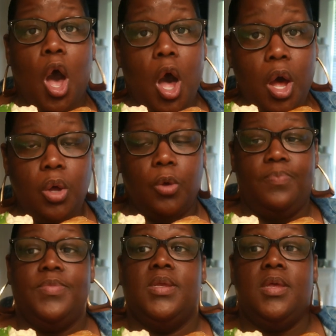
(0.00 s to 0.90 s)

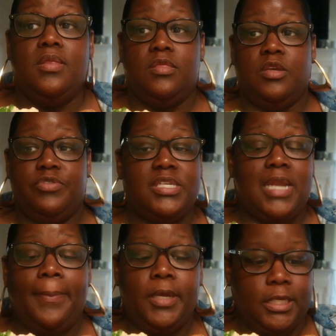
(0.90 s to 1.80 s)
Oh, the reason
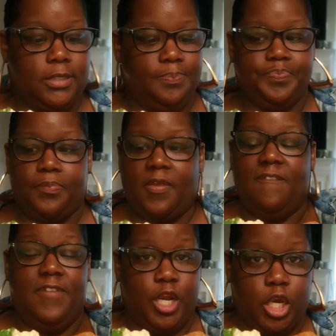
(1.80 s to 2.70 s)
I put
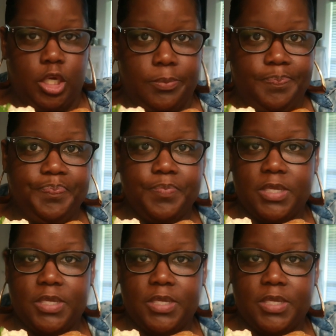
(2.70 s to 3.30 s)
vinegar